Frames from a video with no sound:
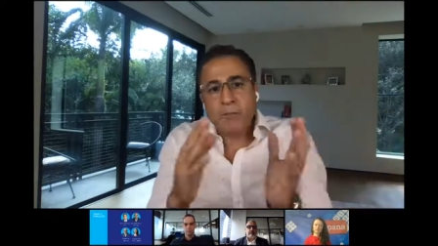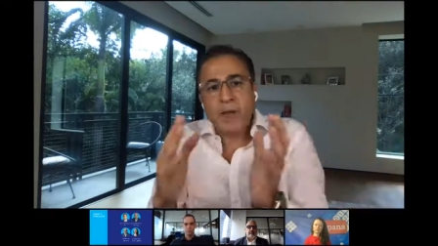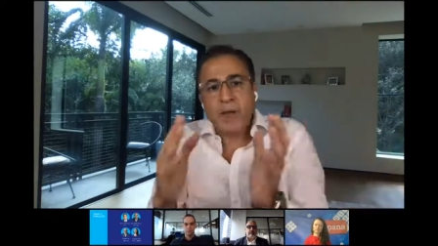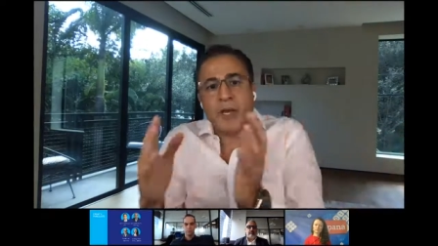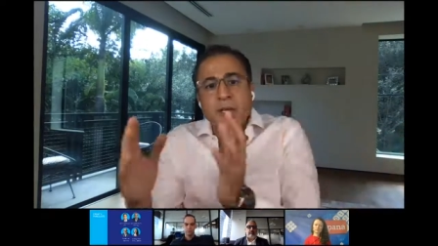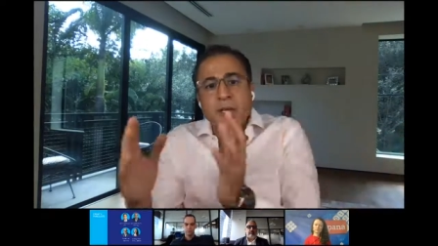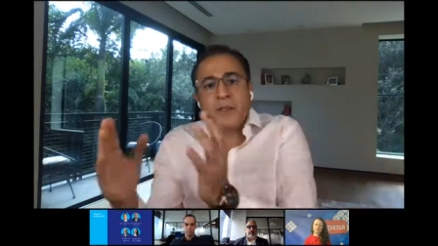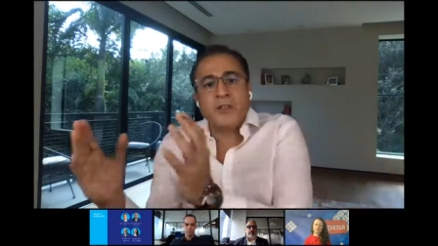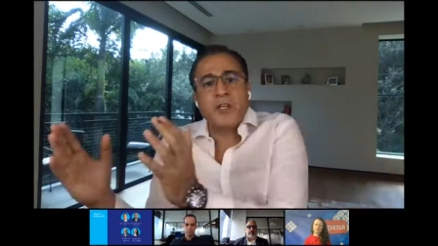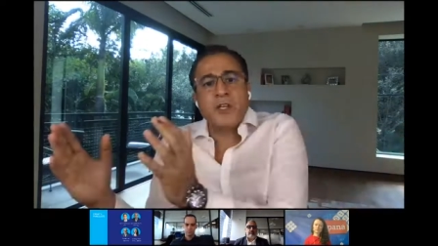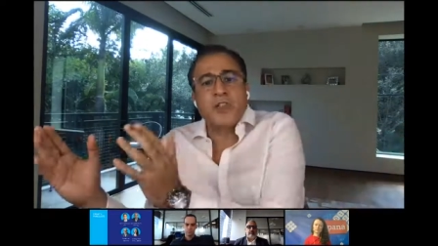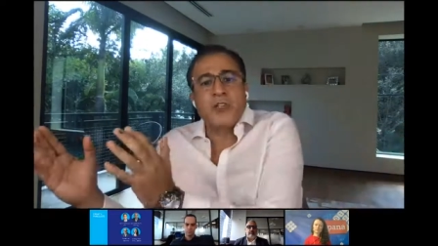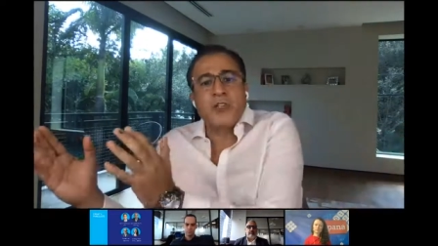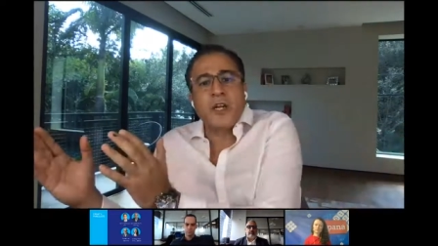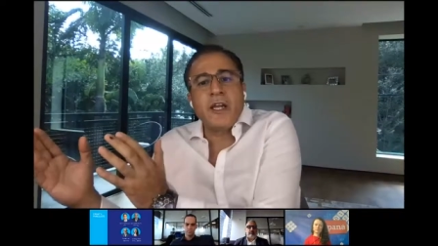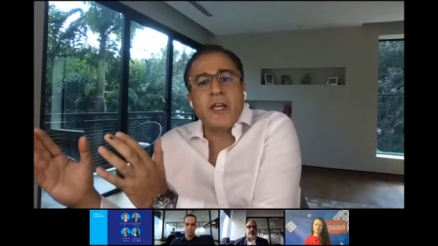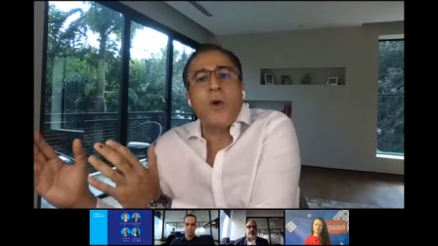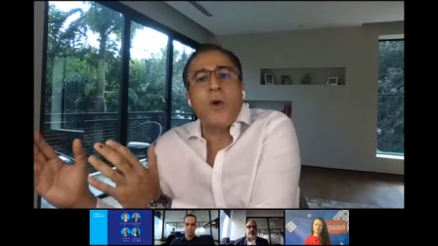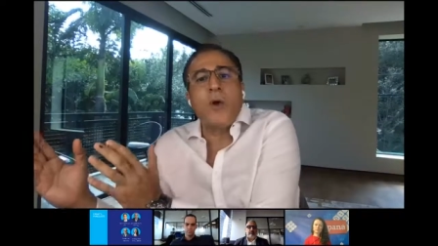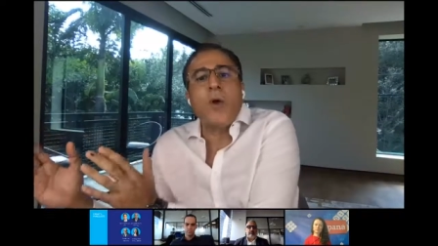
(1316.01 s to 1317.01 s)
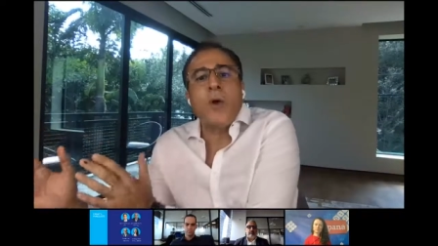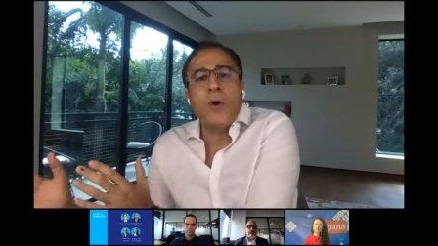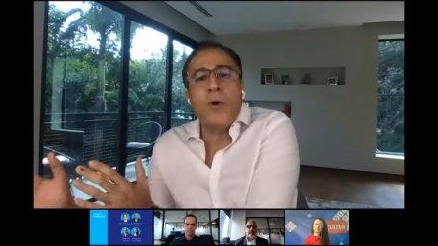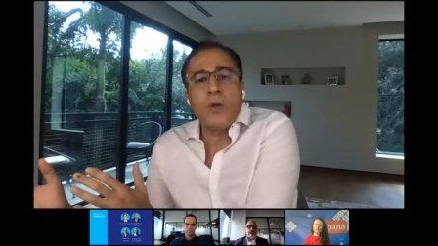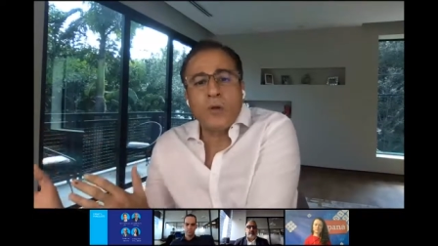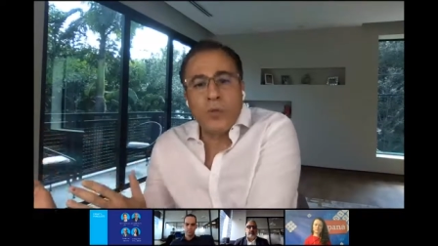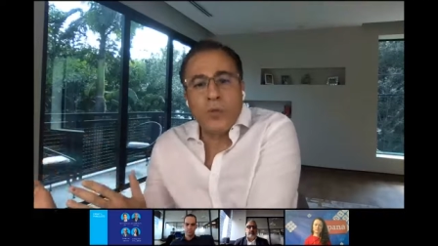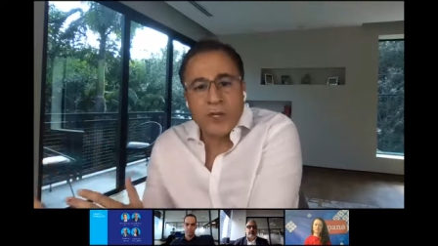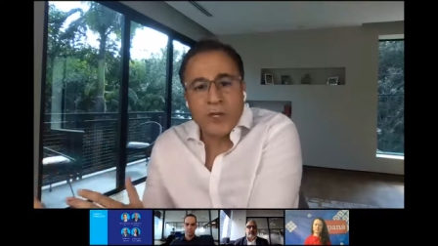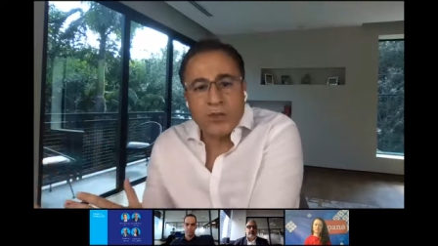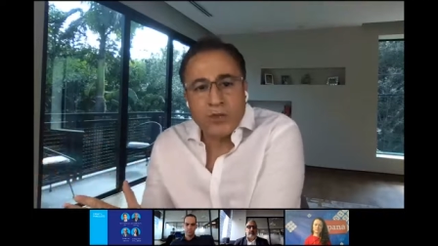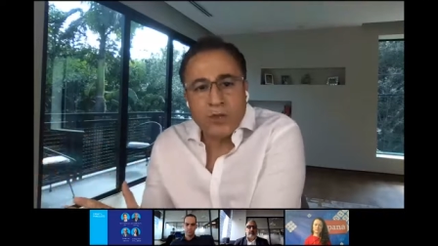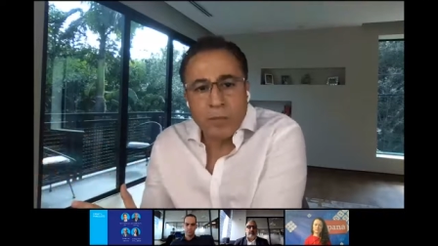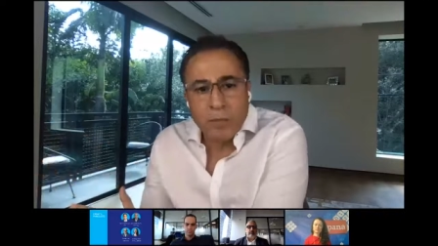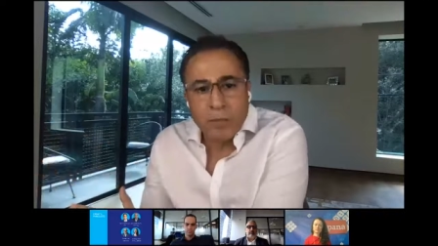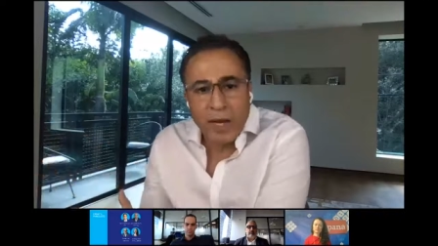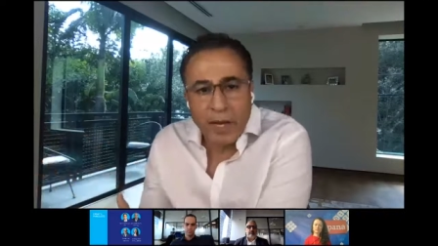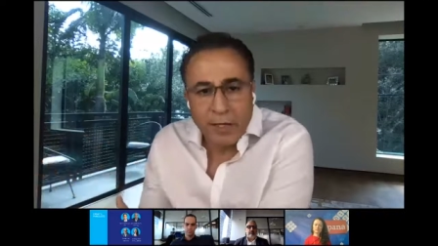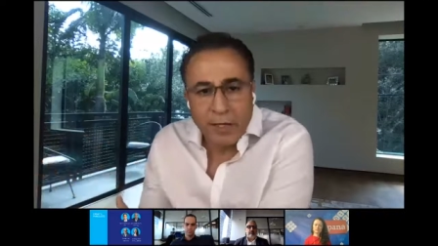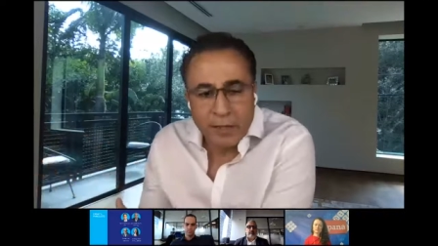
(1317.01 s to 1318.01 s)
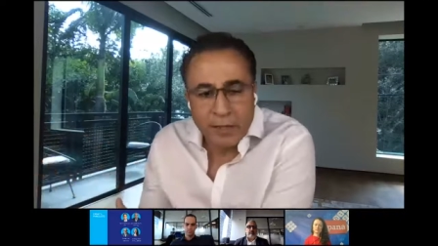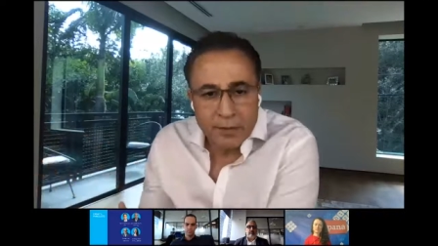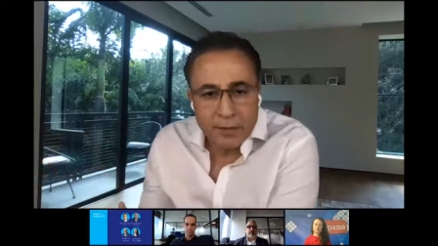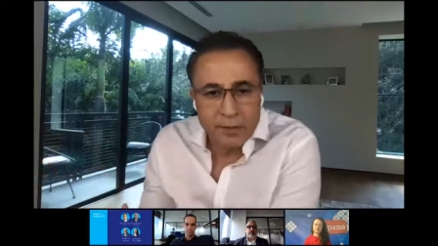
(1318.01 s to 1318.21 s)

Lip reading: bank digitally all the way to the back.